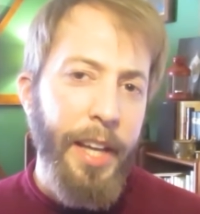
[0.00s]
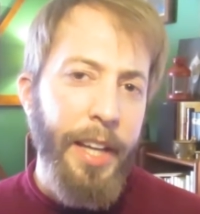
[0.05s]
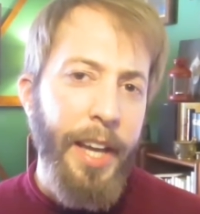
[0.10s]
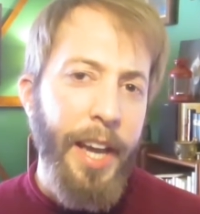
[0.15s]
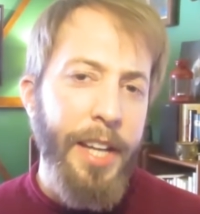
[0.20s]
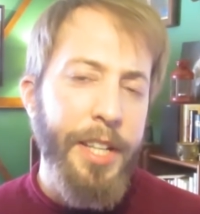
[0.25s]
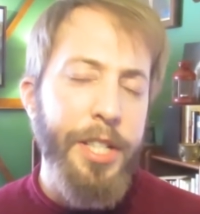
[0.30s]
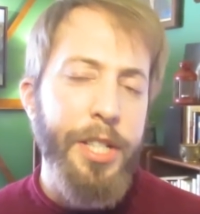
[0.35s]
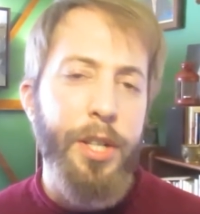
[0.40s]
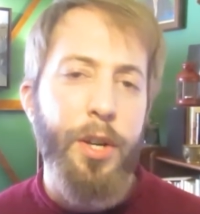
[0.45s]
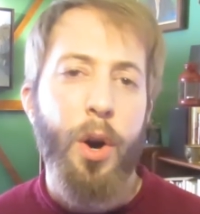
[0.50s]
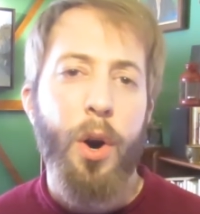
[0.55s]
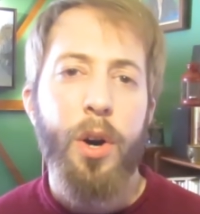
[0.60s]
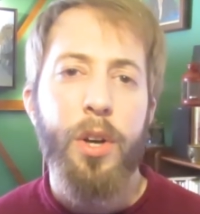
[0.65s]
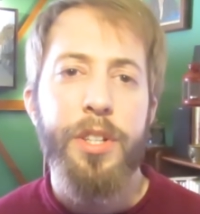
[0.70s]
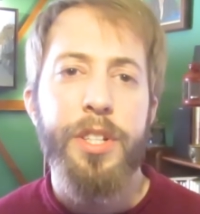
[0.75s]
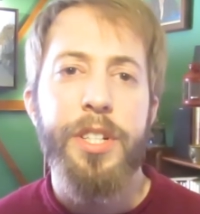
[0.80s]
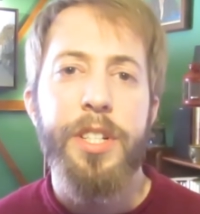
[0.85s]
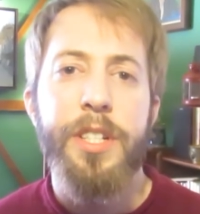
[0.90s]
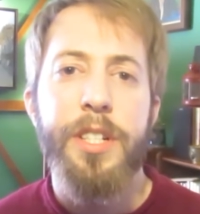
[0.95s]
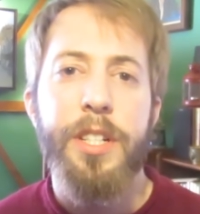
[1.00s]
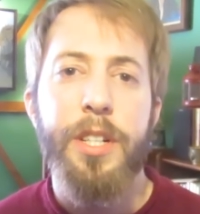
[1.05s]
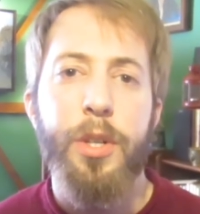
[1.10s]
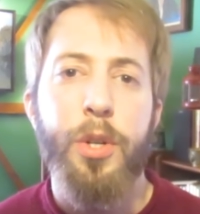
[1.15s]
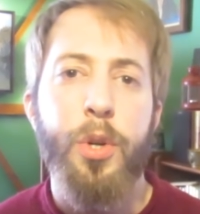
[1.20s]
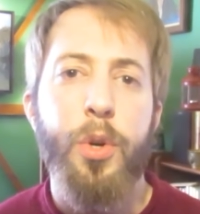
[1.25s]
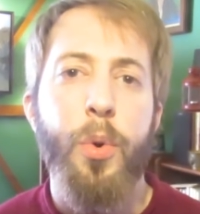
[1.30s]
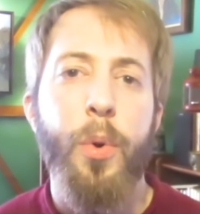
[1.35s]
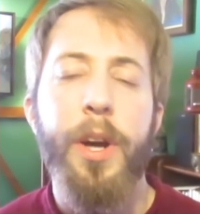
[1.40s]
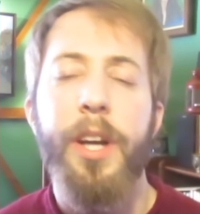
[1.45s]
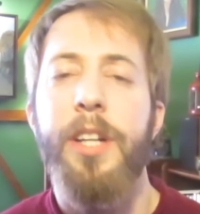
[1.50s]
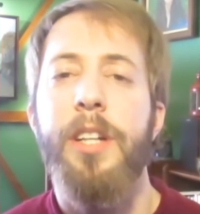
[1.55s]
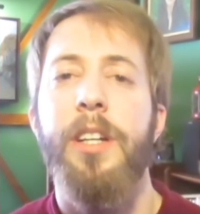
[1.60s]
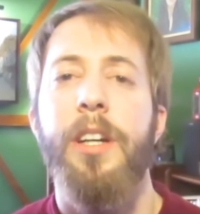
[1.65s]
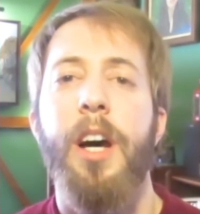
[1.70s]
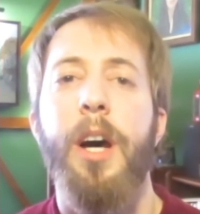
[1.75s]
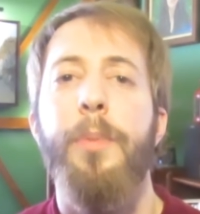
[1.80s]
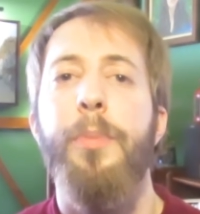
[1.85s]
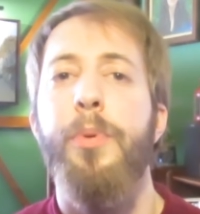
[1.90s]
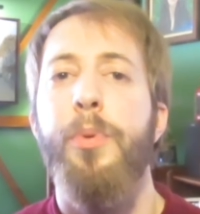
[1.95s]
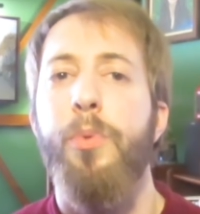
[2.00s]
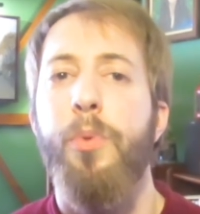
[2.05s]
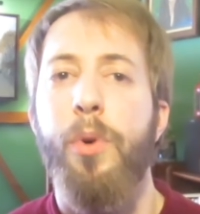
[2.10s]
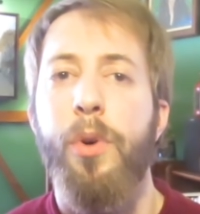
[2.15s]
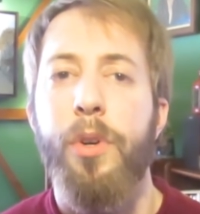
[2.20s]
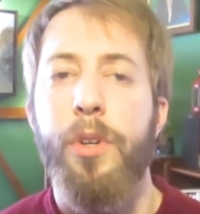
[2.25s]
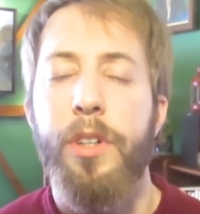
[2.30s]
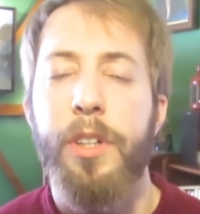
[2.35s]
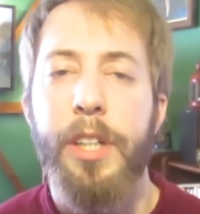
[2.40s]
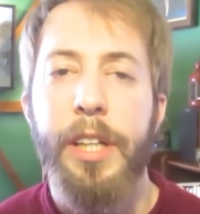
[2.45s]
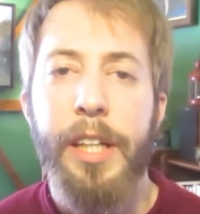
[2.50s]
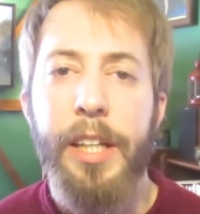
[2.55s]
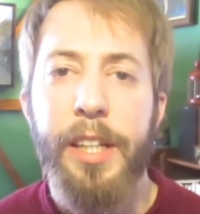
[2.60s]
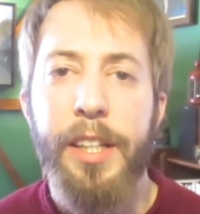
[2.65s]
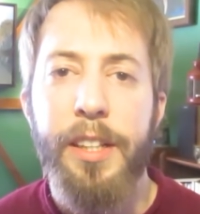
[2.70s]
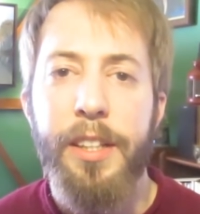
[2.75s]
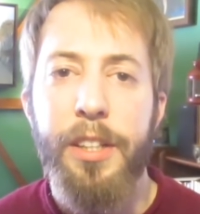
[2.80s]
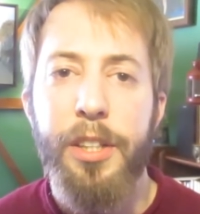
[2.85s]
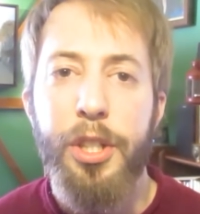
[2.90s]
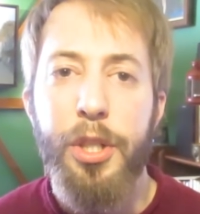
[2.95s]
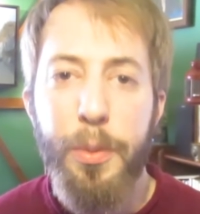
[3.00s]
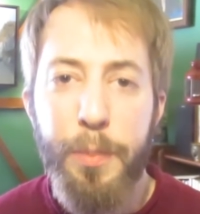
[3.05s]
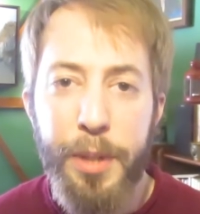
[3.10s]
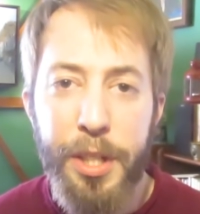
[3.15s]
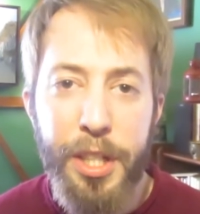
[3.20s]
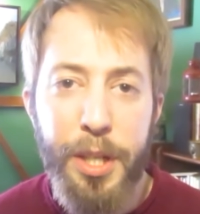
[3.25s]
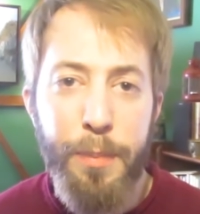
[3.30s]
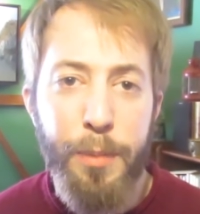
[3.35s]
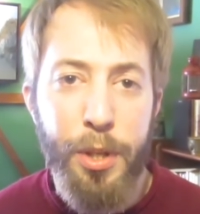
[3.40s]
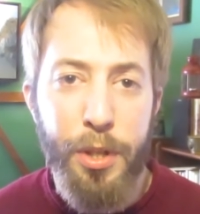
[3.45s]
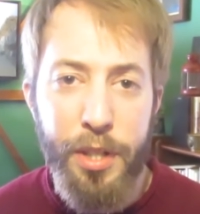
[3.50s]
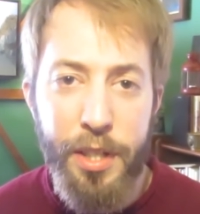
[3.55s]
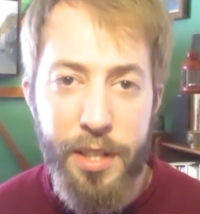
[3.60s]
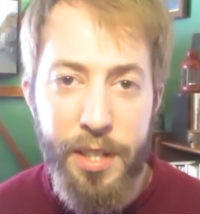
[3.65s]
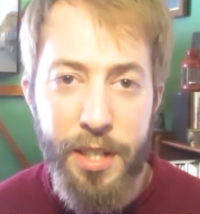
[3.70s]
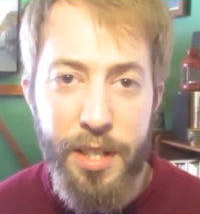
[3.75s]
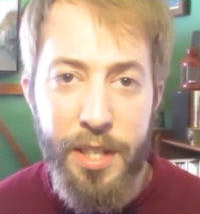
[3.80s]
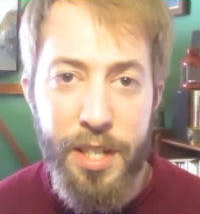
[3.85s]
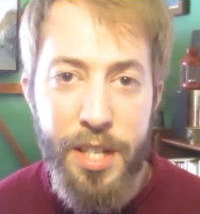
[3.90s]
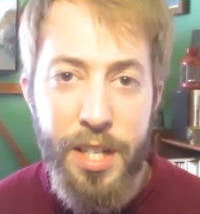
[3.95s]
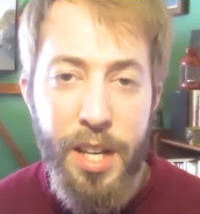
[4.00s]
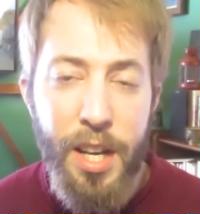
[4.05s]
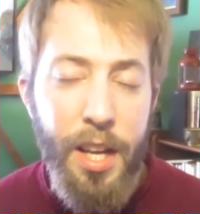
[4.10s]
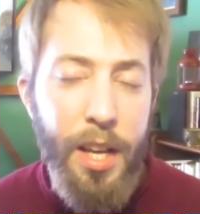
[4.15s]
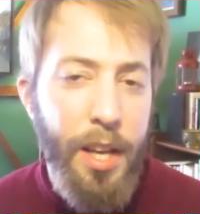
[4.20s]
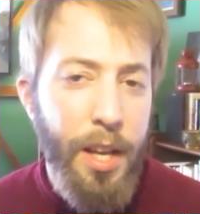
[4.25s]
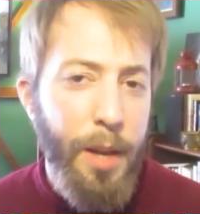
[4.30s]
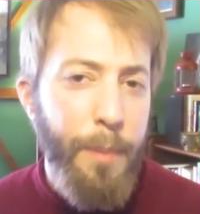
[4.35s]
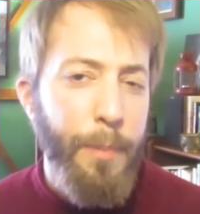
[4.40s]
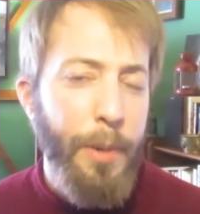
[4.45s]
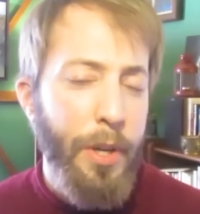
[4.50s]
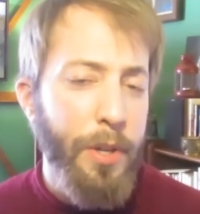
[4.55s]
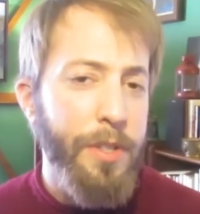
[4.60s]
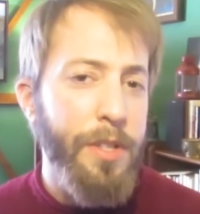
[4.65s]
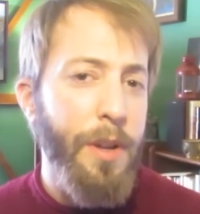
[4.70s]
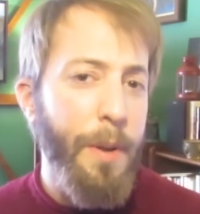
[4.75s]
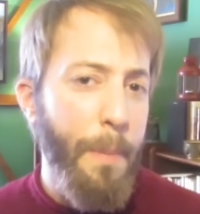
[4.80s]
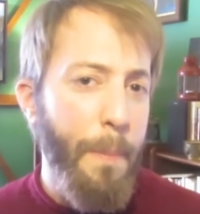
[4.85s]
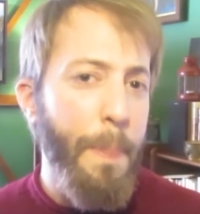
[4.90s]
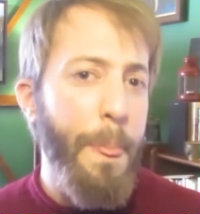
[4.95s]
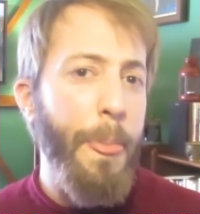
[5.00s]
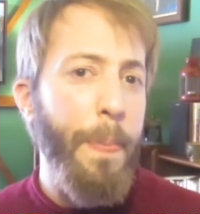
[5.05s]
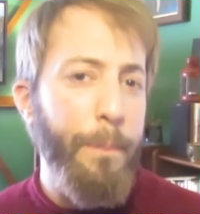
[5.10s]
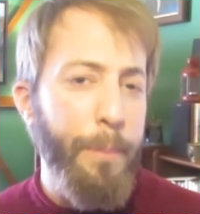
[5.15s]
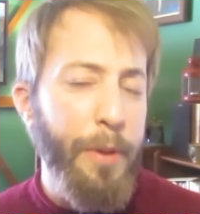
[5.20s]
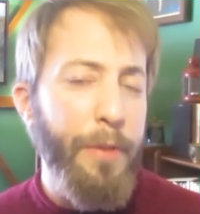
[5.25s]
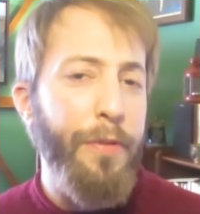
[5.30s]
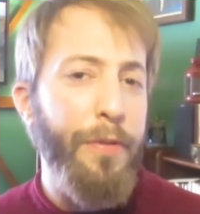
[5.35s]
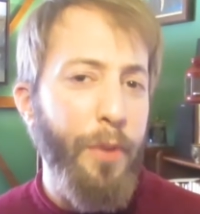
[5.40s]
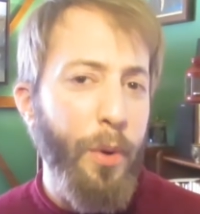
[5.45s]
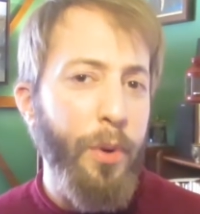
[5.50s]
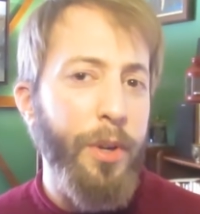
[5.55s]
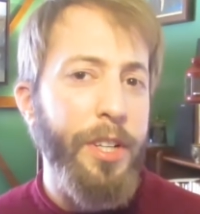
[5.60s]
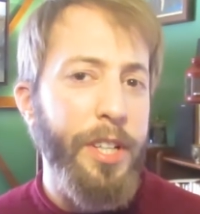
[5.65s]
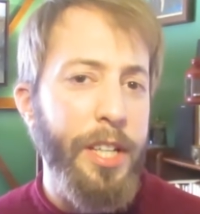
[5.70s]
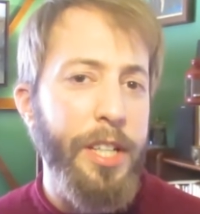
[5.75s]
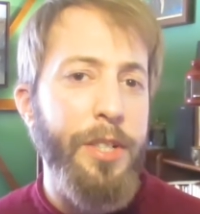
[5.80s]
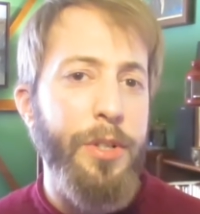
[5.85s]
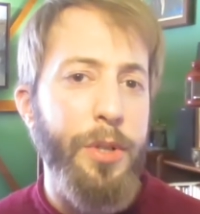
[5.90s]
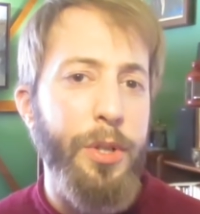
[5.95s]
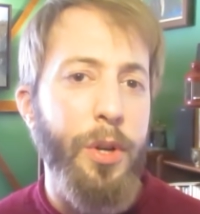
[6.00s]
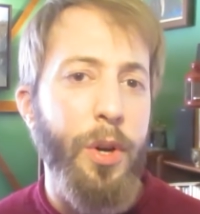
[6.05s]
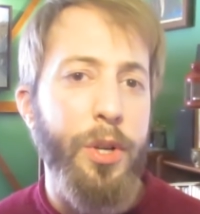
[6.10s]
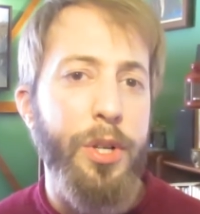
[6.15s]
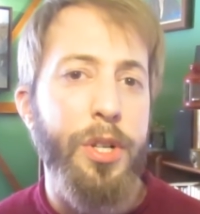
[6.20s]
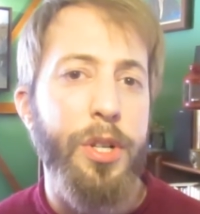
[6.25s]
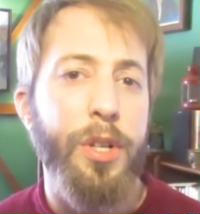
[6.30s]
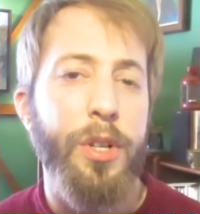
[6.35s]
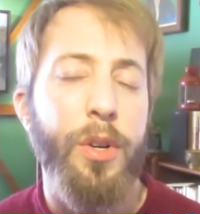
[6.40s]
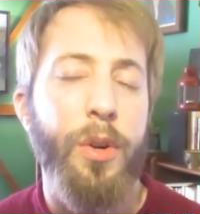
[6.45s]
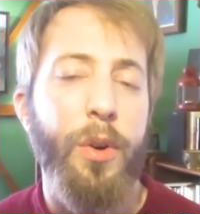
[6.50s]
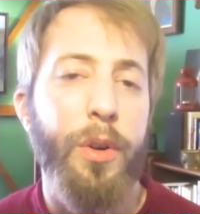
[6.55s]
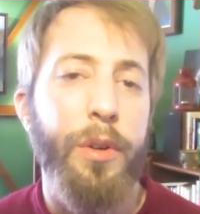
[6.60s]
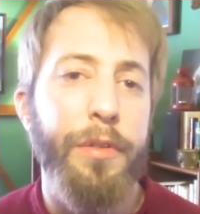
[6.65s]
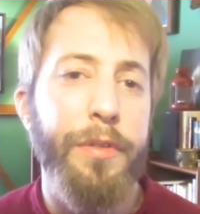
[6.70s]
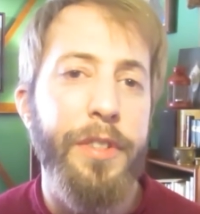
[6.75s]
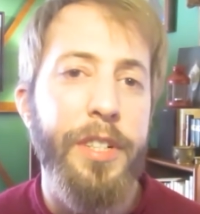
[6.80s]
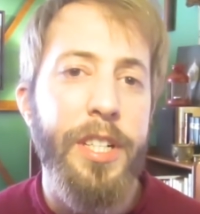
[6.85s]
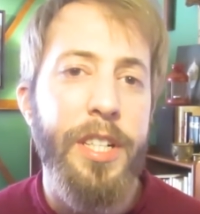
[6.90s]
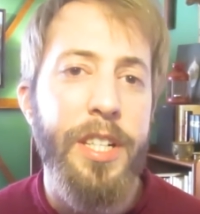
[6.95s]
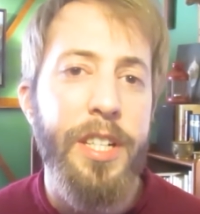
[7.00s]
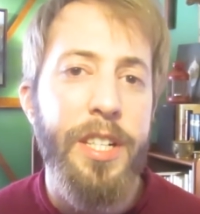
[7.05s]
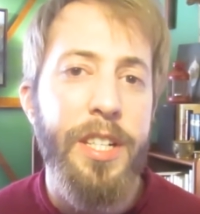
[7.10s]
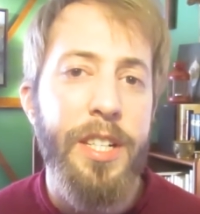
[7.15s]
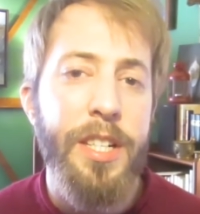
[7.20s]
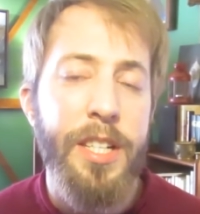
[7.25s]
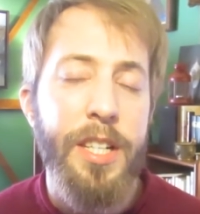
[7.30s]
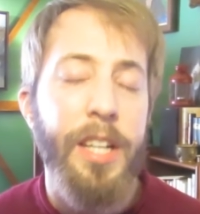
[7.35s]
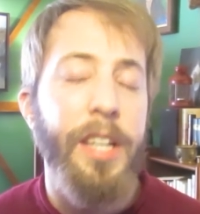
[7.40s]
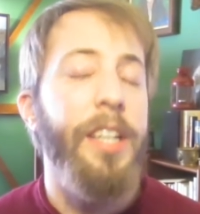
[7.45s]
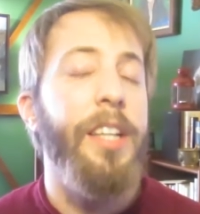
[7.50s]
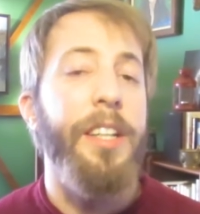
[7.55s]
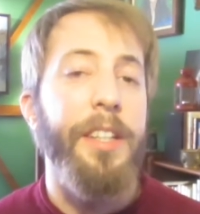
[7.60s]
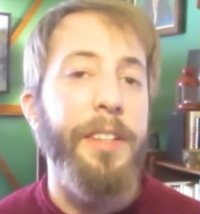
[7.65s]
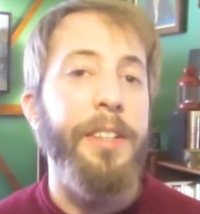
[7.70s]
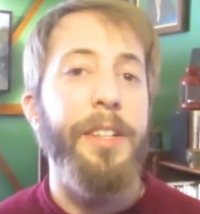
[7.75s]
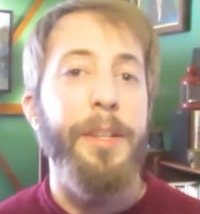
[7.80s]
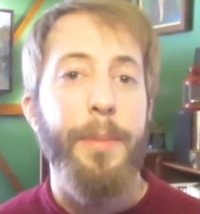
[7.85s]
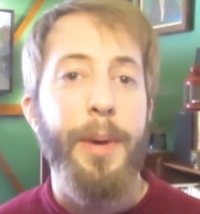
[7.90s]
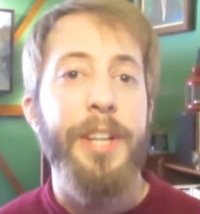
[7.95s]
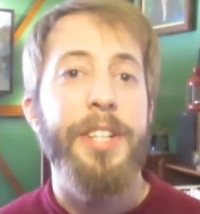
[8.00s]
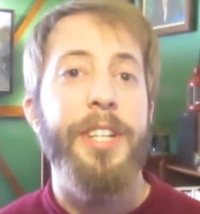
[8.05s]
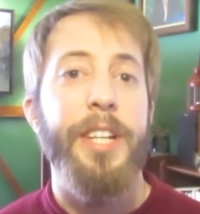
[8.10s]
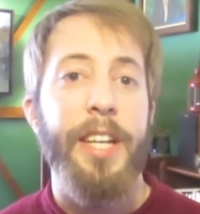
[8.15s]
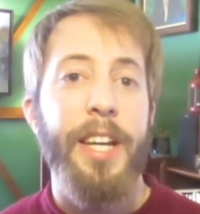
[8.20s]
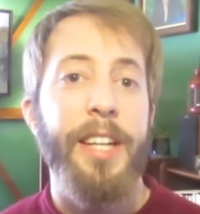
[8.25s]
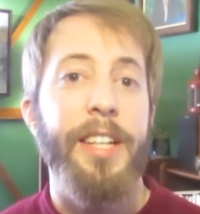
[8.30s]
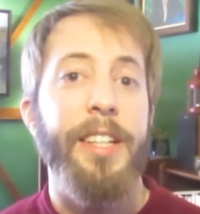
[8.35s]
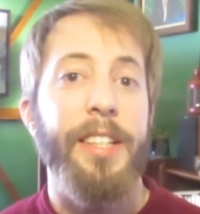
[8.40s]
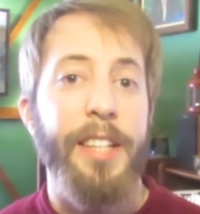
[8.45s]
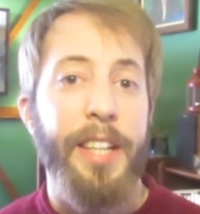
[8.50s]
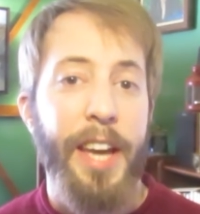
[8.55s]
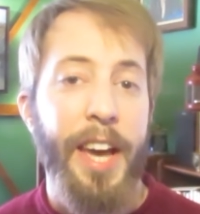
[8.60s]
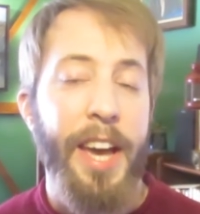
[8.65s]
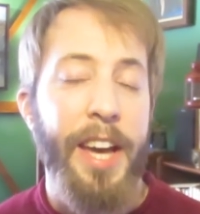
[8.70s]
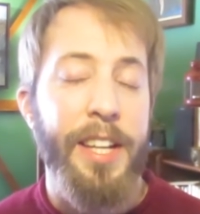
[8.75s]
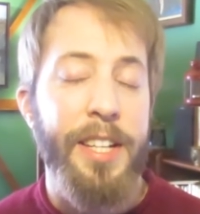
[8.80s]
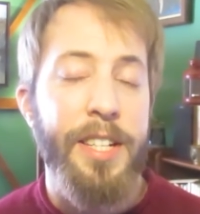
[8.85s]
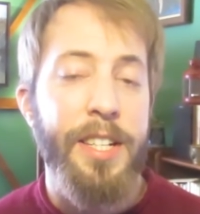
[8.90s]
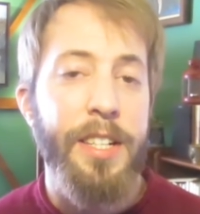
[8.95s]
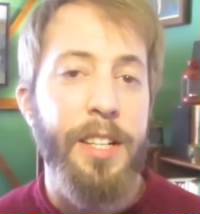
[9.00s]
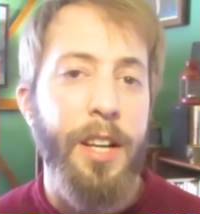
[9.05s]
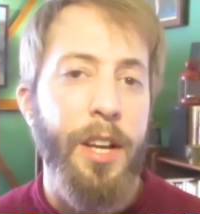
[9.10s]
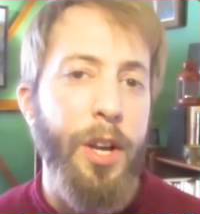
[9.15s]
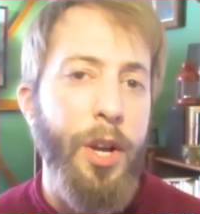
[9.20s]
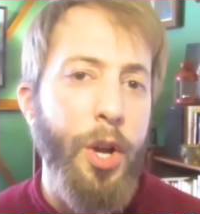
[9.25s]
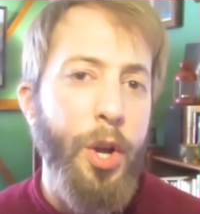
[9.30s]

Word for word: Cats caused great uproar in the human communities, because before the introduction of these domesticated cats,